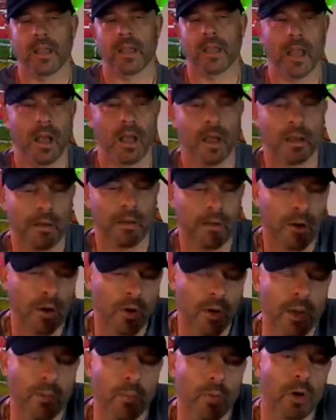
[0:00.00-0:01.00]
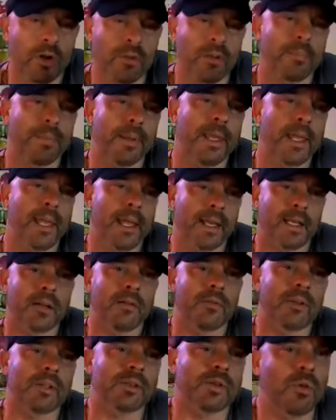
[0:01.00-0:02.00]
Yeah, and we're at the beginning of
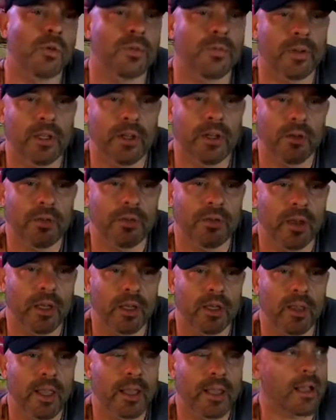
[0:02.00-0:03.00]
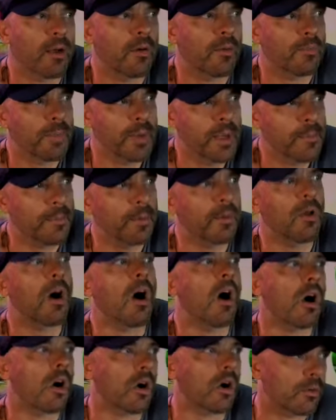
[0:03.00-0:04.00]
this whole video thing. Like people
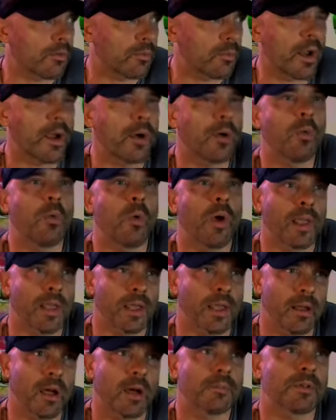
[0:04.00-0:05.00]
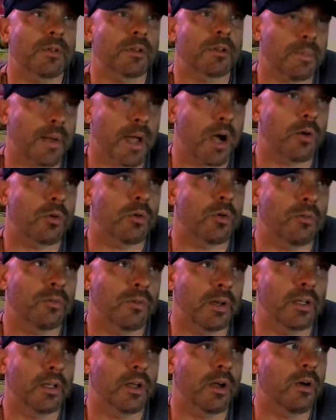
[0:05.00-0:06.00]
are waking up to the power of
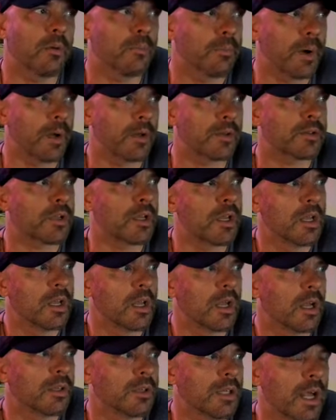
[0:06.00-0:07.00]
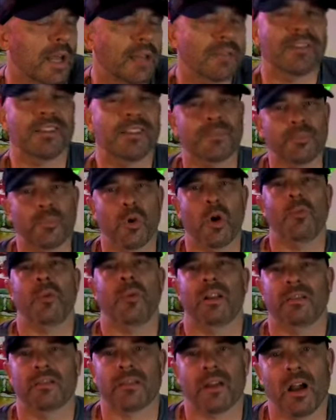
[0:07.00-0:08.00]
video, and at this moment
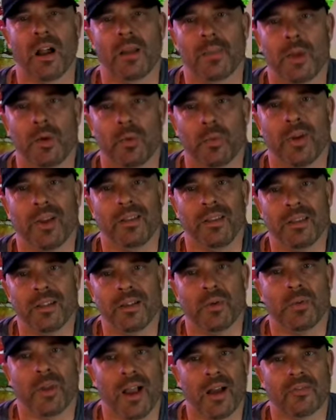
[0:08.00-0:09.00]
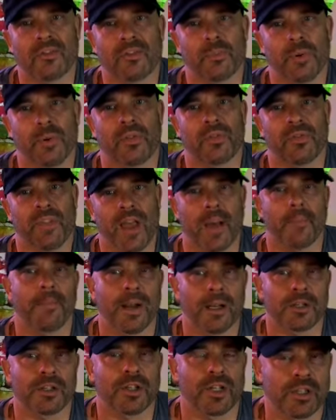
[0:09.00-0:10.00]
in time, you really don't have to put that
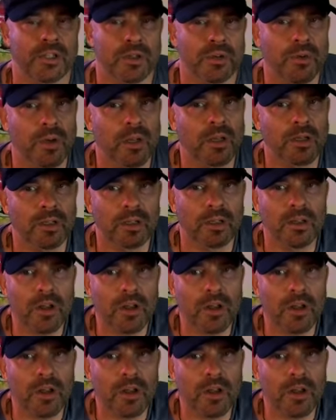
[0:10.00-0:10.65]
much into it,